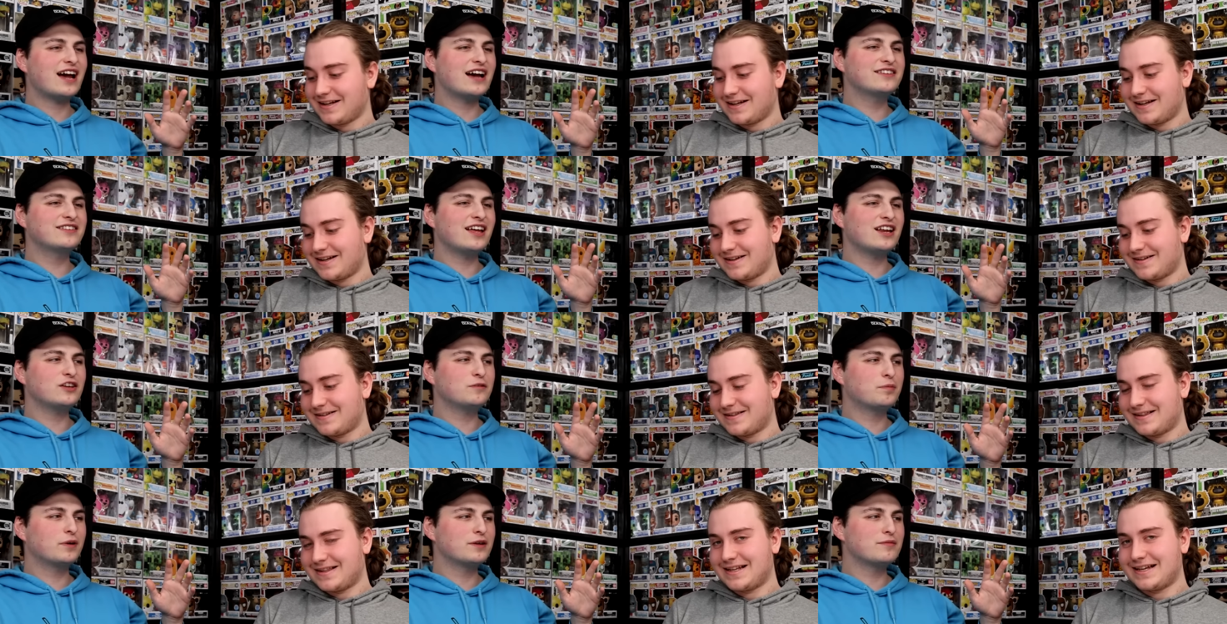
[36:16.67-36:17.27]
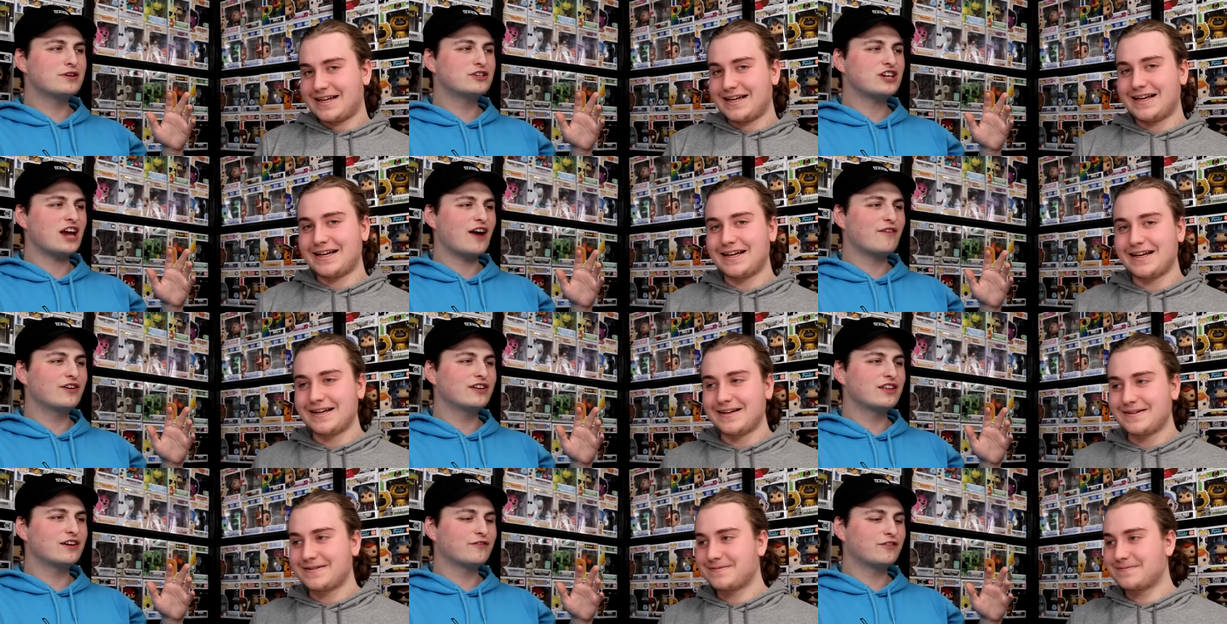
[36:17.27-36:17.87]
Speaker 1: guys, that is pretty much
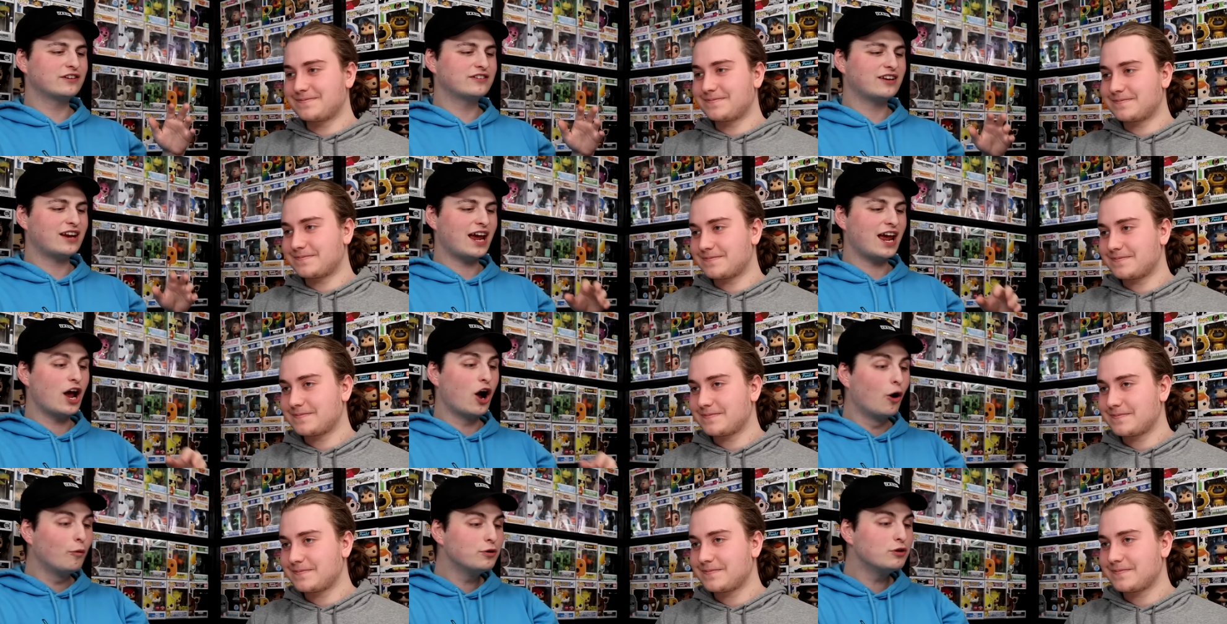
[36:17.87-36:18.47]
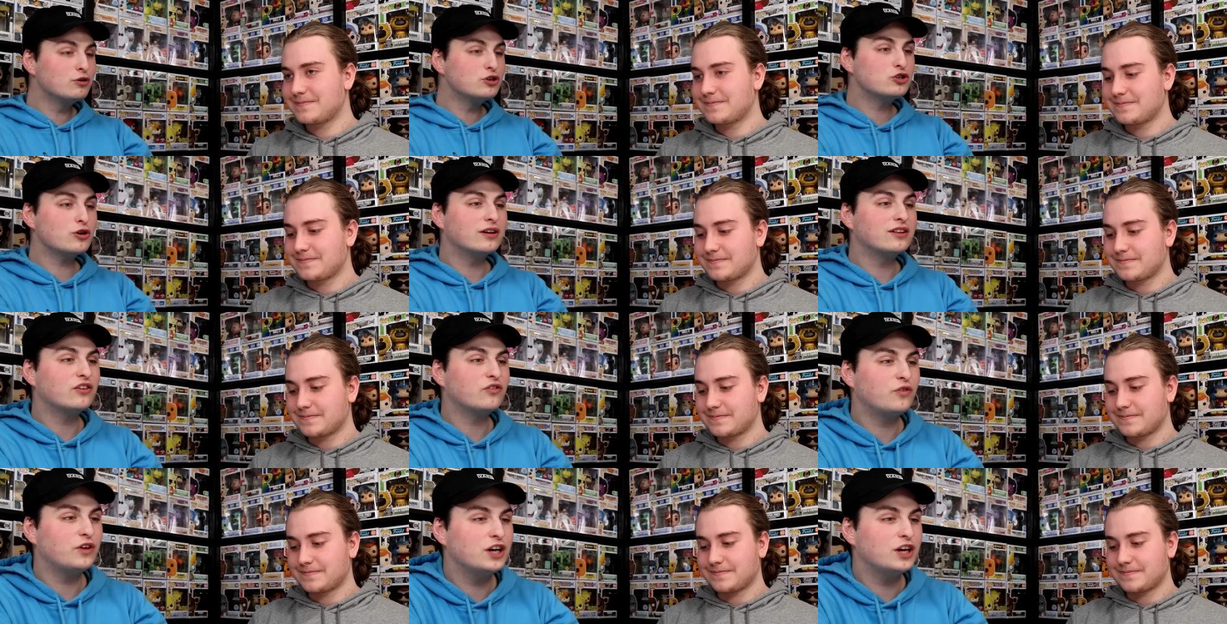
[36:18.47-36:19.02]
everything for today. I hope you enjoyed this